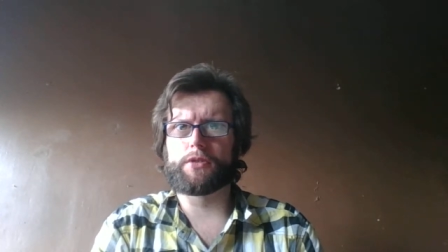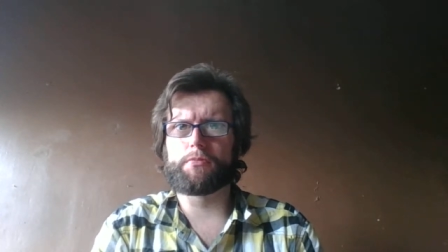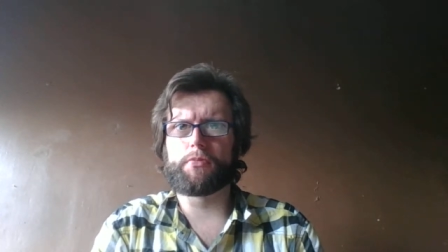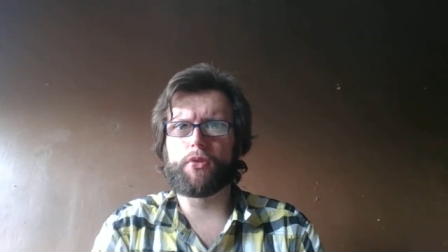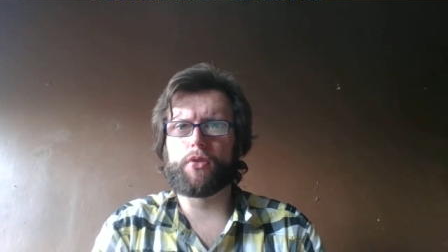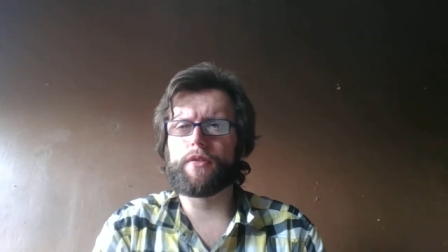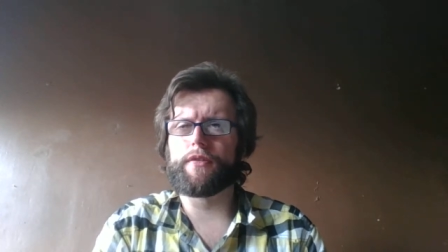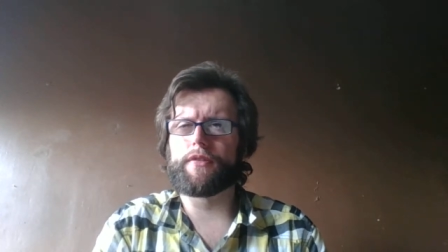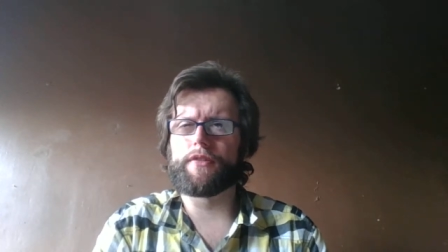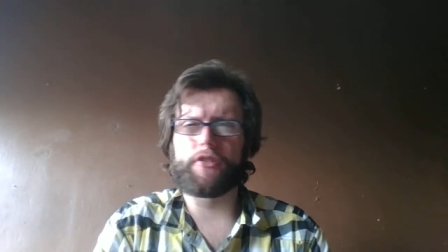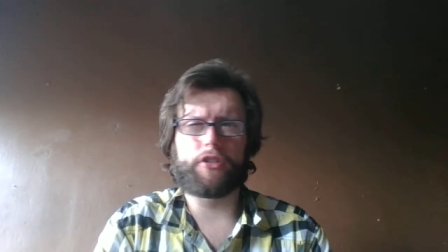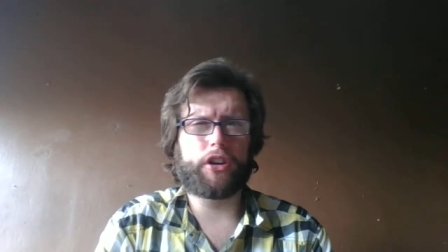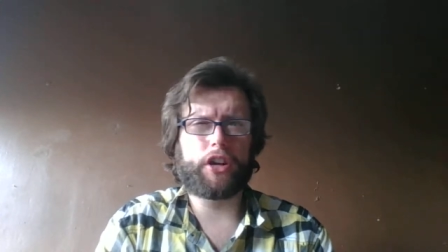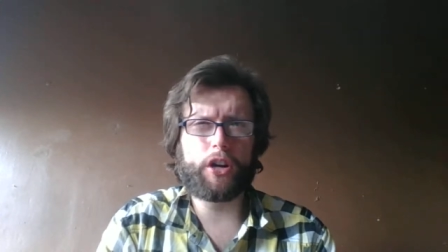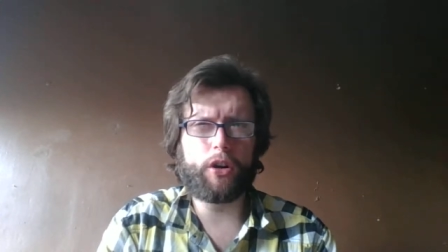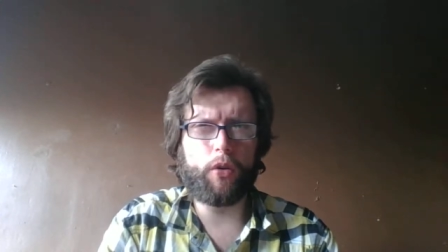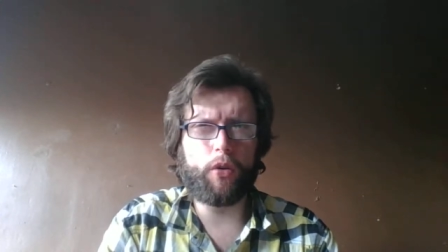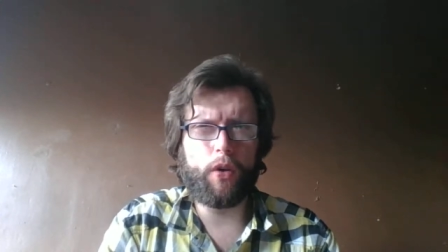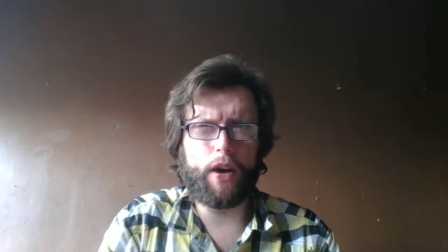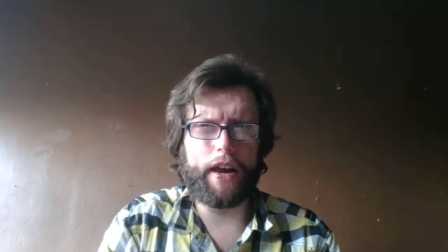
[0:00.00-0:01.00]
But for a
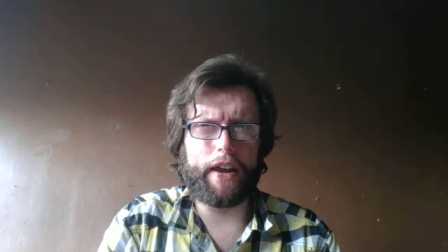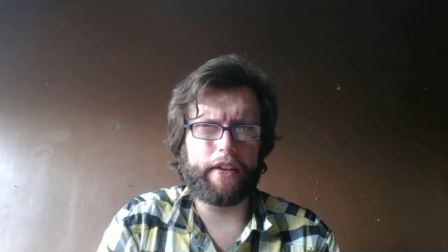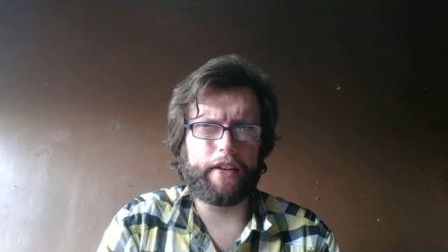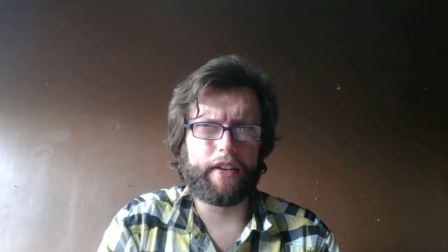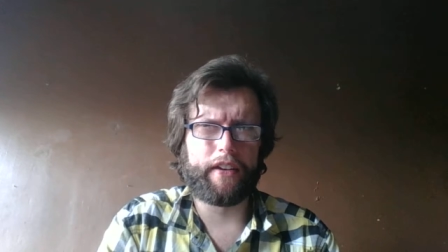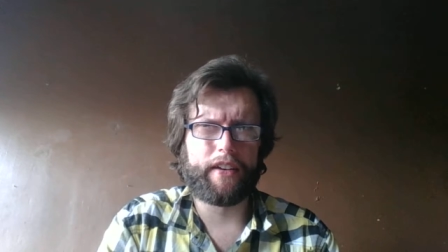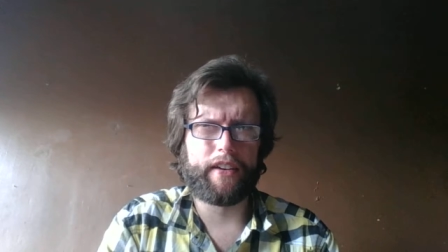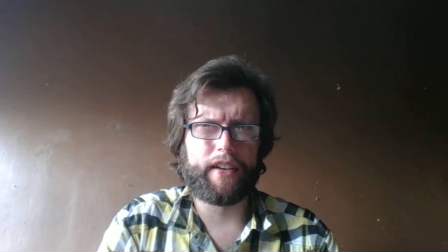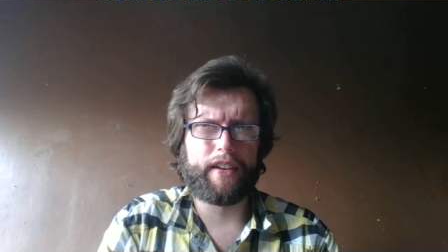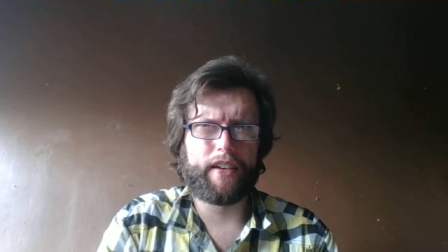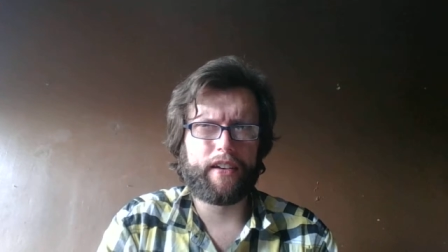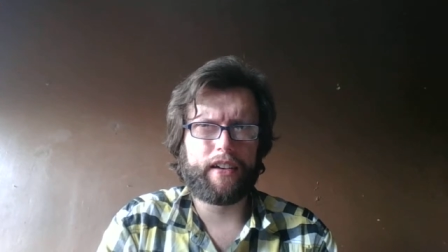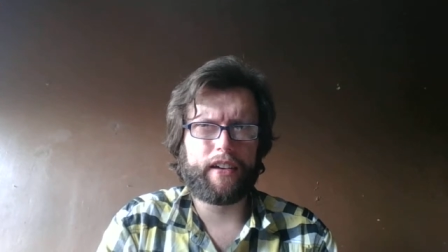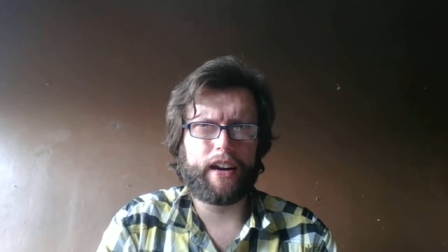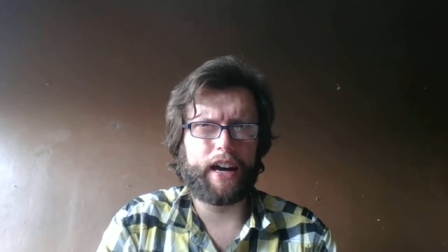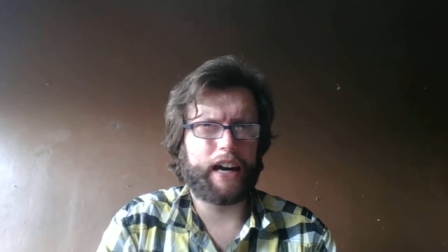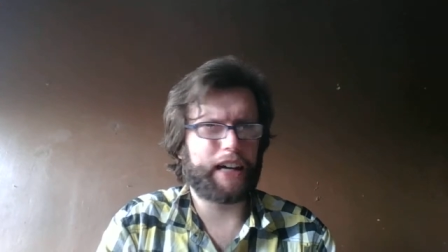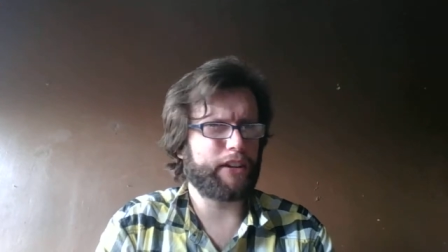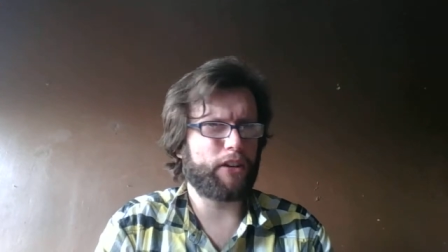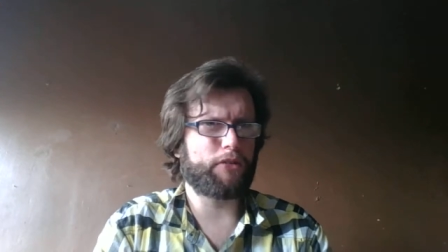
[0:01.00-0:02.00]
quid,
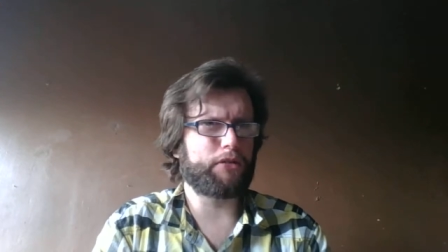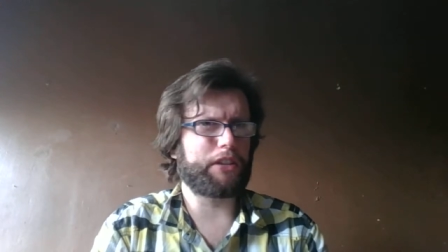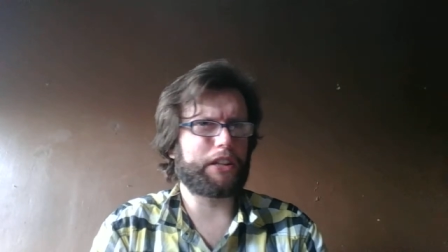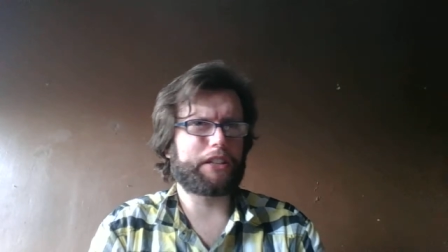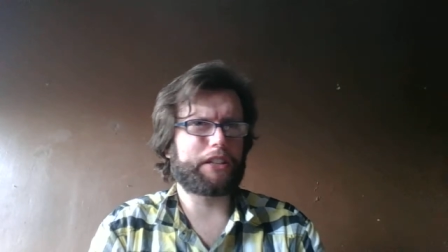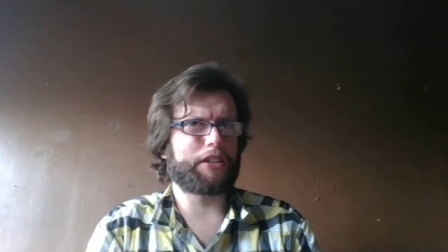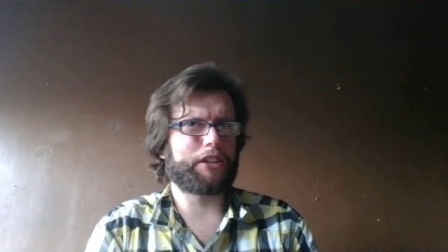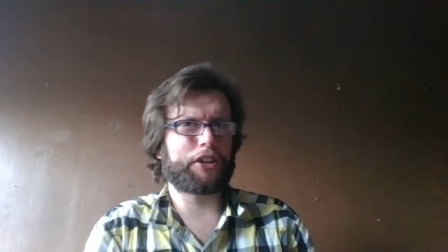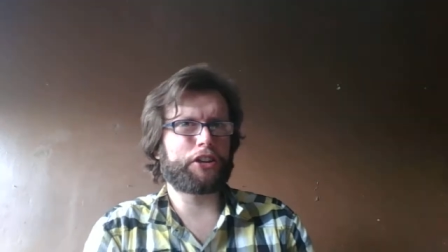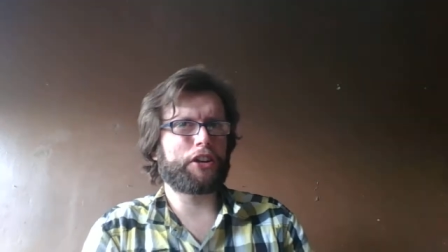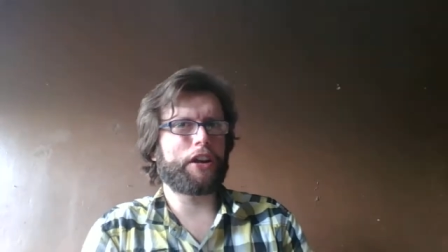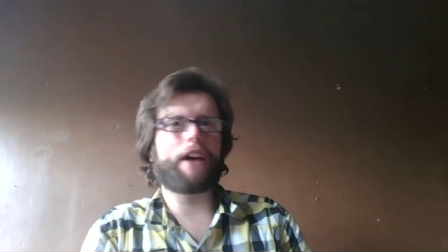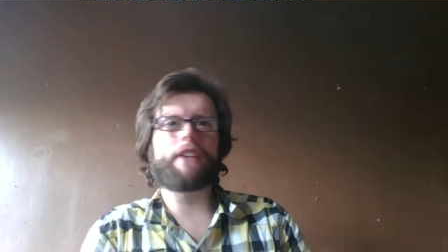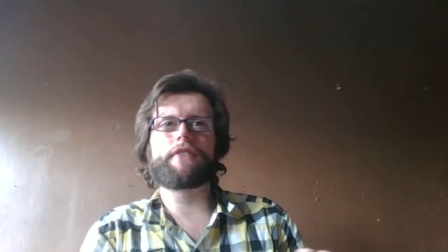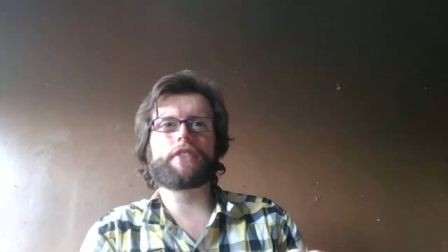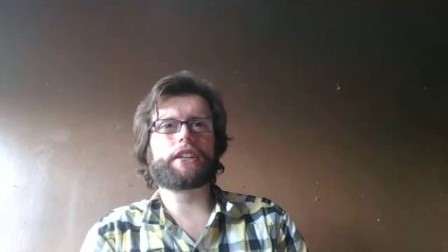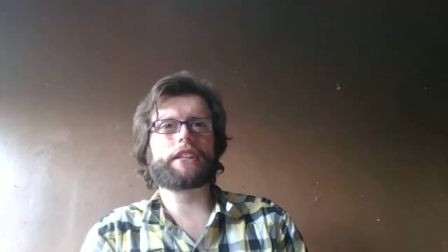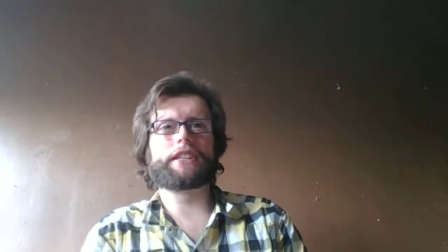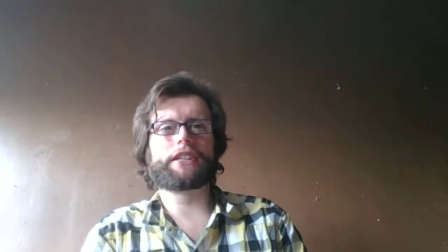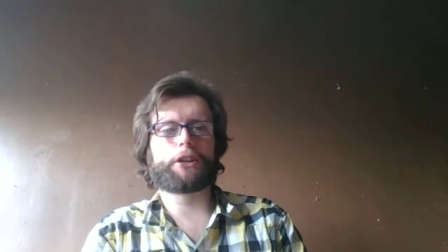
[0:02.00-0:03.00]
I don't think they're going to
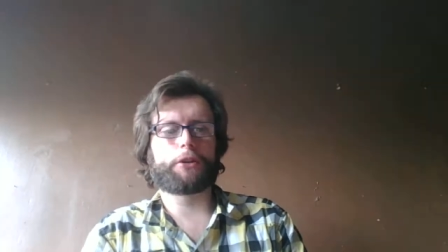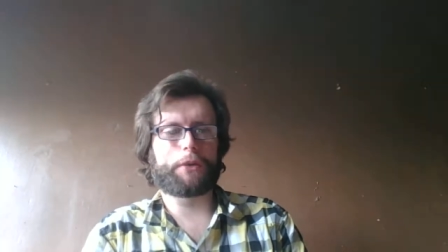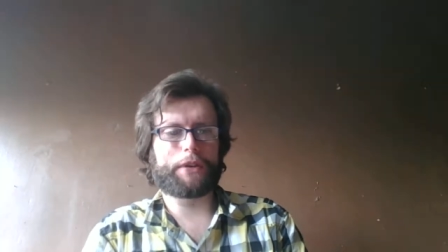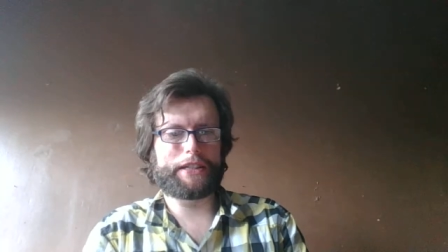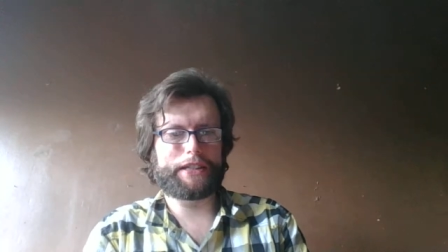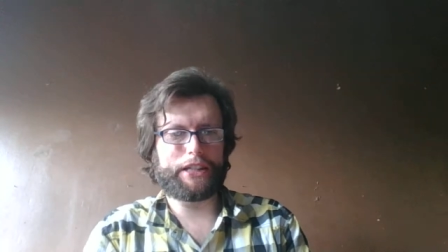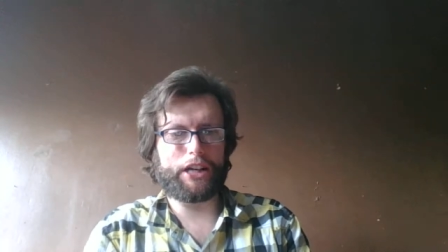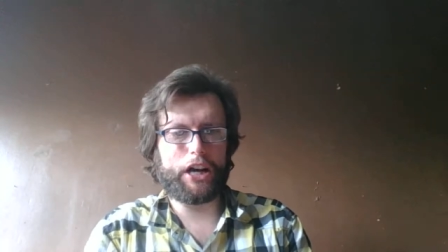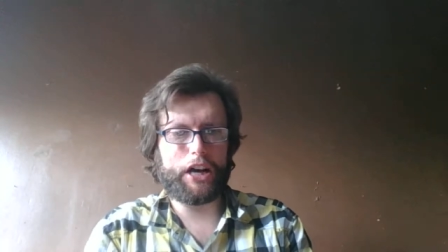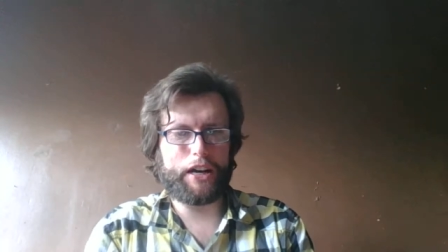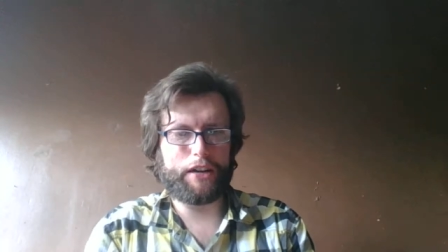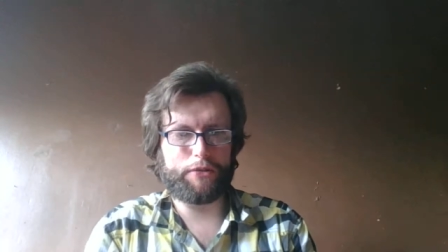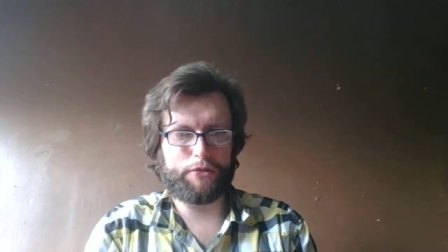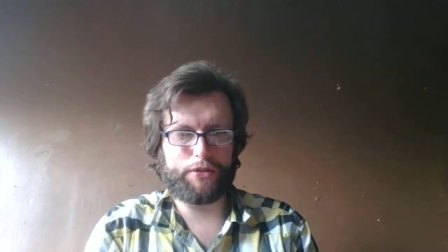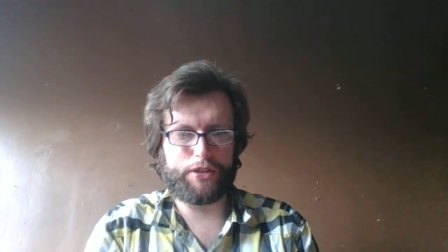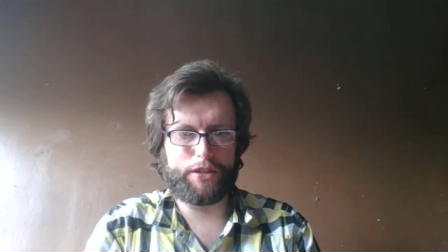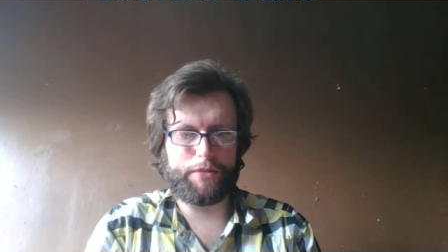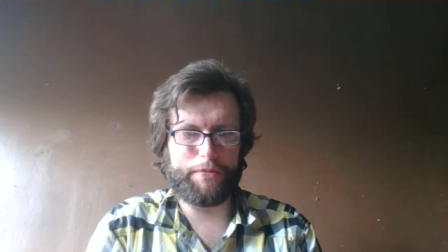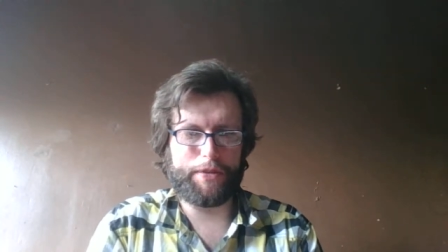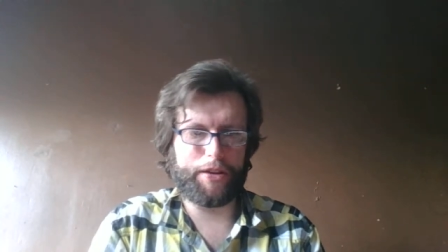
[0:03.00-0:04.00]
have any quid
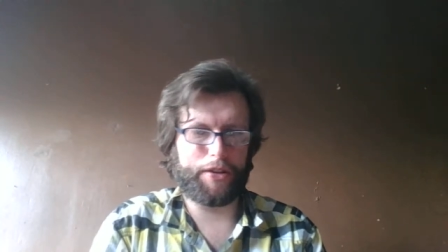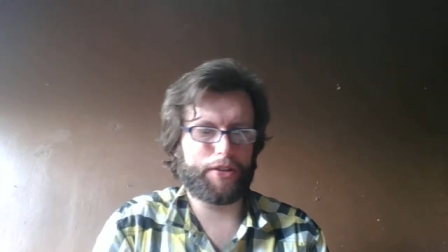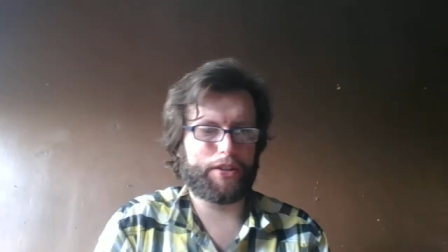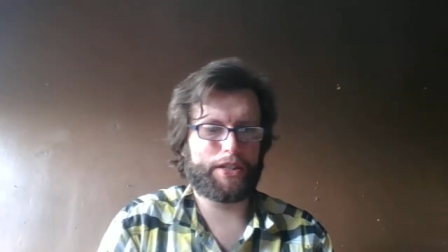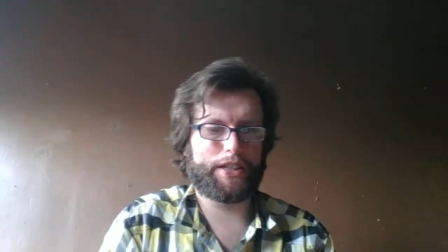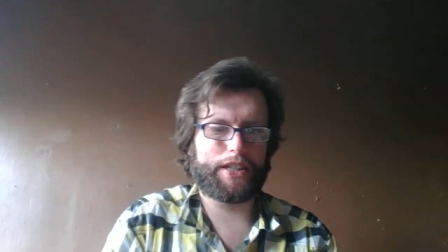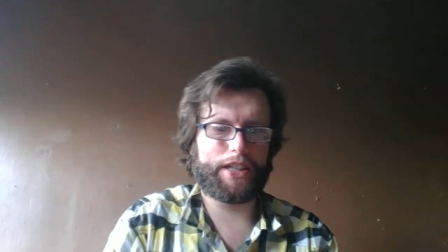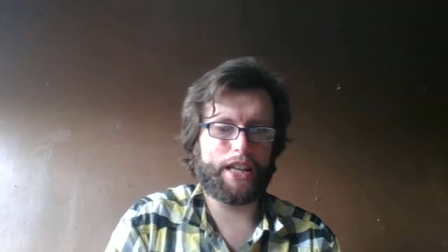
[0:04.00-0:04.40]
titles, to be honest.